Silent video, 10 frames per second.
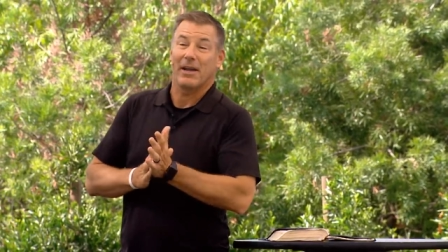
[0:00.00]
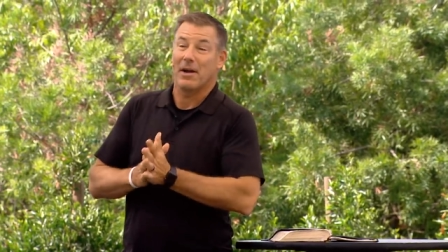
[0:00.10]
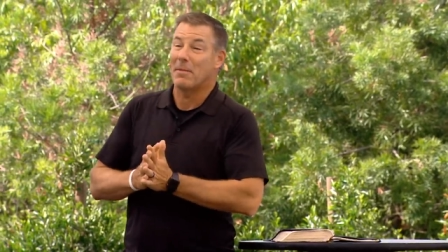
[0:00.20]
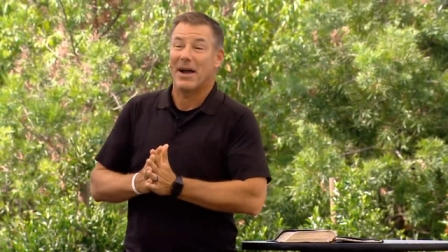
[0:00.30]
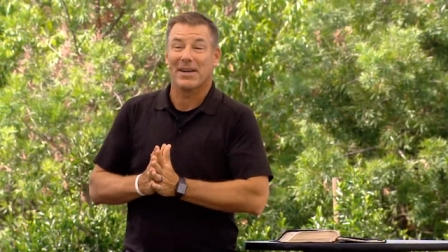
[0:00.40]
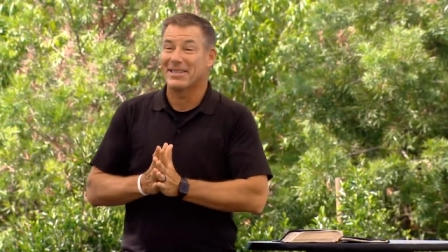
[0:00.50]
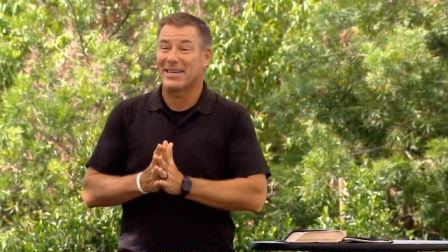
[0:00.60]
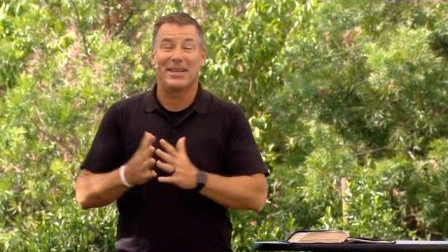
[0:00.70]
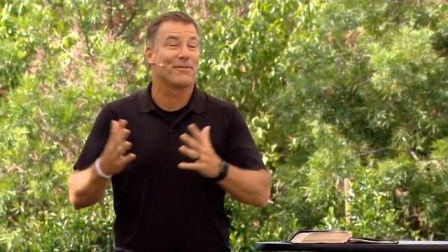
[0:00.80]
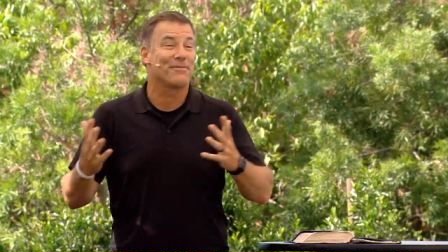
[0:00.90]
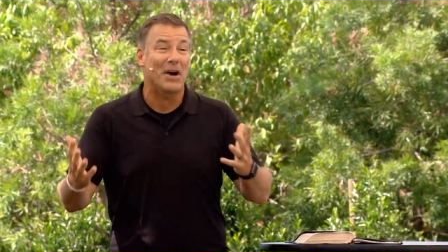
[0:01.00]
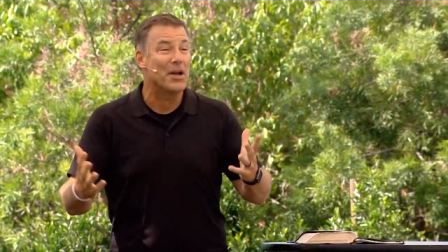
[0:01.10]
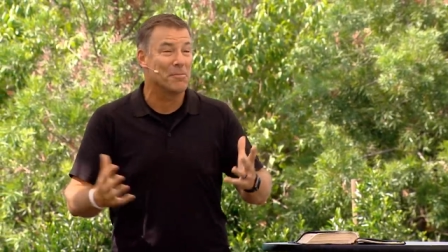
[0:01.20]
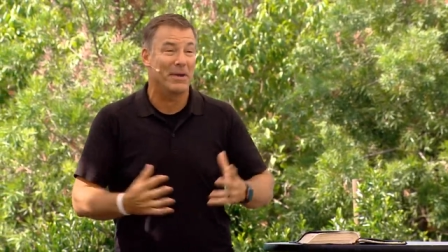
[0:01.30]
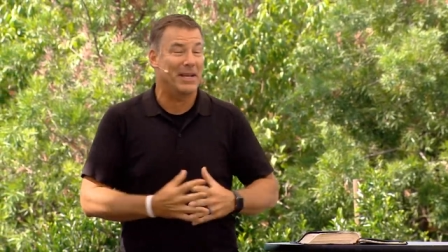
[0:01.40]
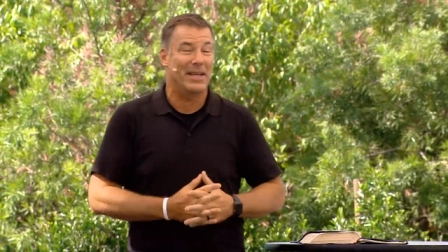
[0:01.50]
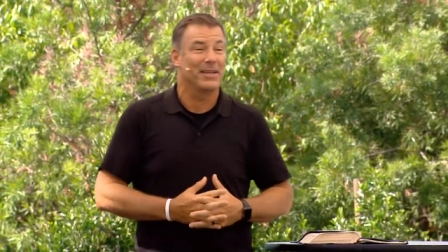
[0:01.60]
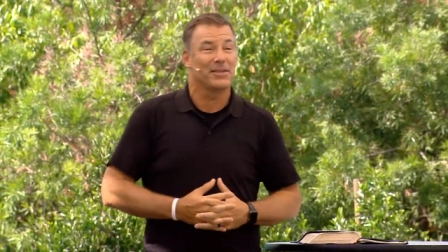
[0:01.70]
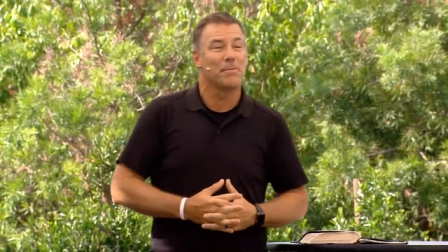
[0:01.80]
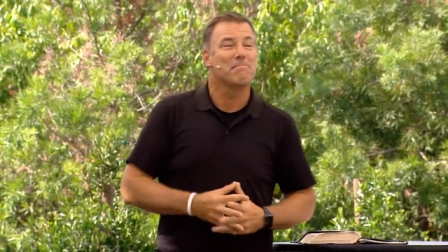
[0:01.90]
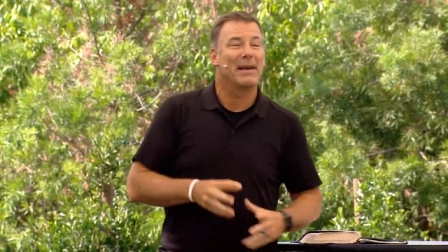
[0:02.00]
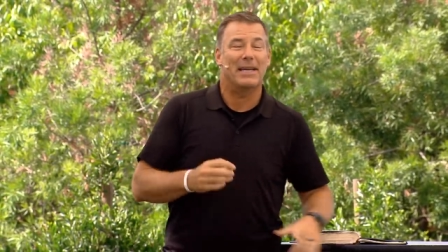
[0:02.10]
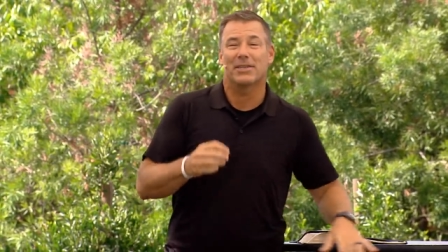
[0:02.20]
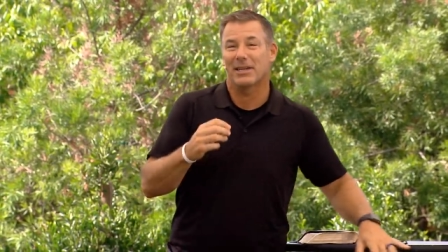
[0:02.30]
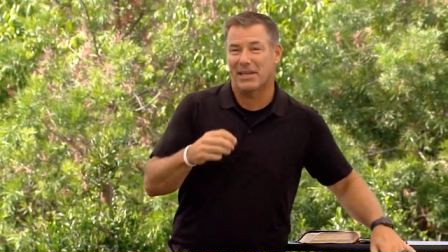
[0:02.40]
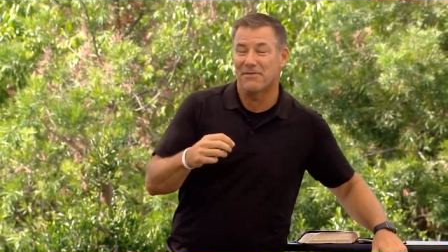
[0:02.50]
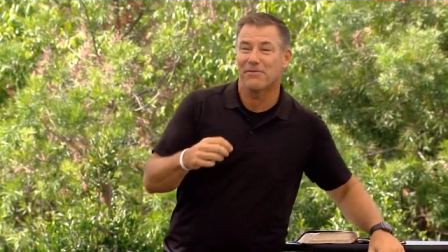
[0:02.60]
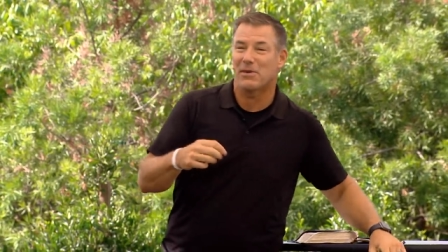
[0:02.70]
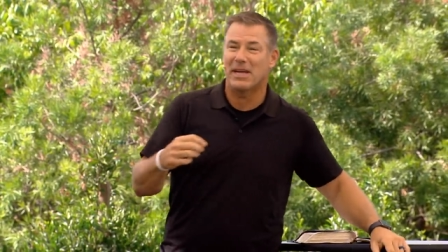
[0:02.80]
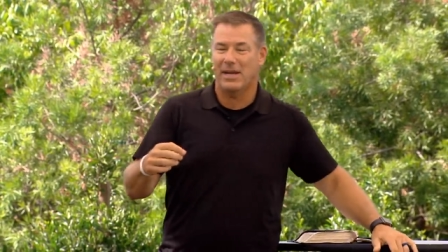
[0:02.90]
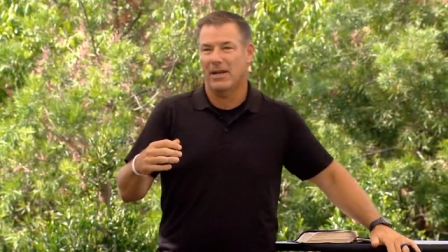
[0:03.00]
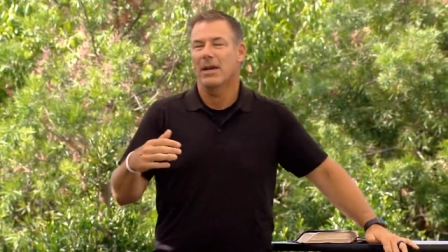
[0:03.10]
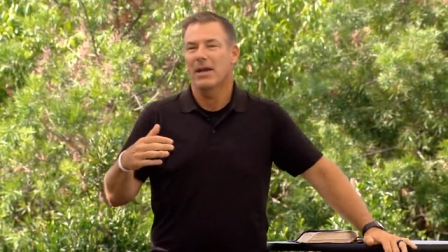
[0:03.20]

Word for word: And I'm not going to say it's fun, but it is amazingly freeing